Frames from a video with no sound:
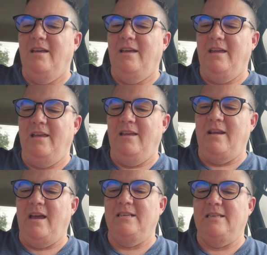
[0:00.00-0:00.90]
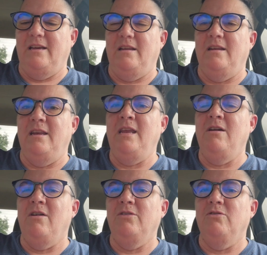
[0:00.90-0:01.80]
and I said,
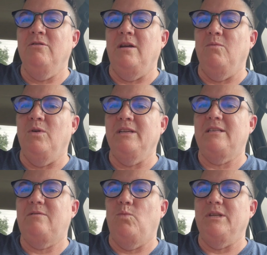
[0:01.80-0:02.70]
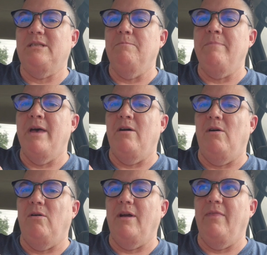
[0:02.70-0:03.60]
neon green, what
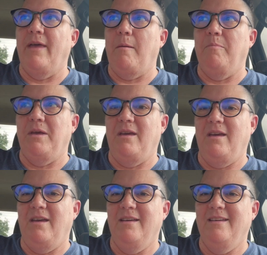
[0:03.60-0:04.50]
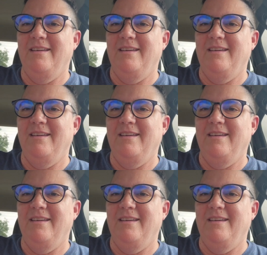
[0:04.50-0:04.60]
smell can that be?